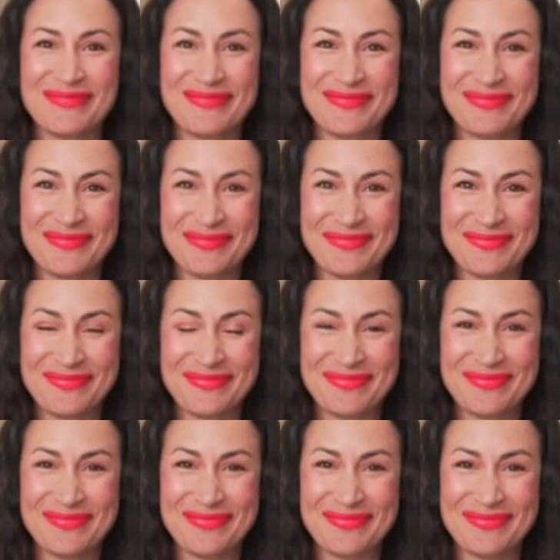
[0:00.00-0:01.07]

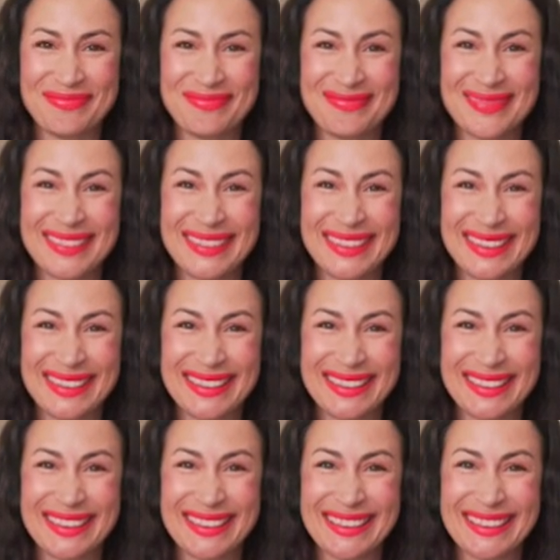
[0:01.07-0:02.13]

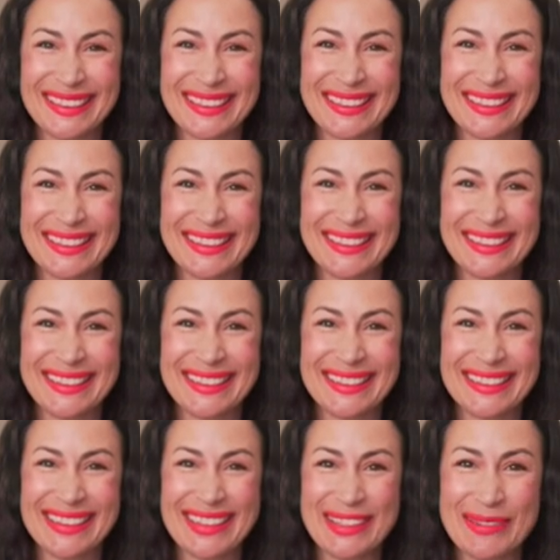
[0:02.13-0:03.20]

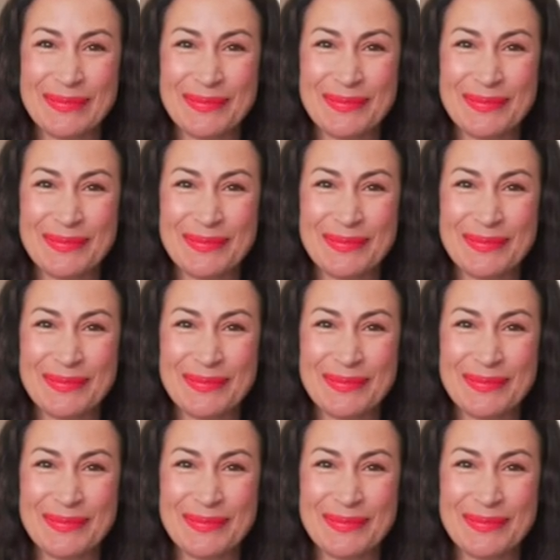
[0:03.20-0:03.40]
[no speech]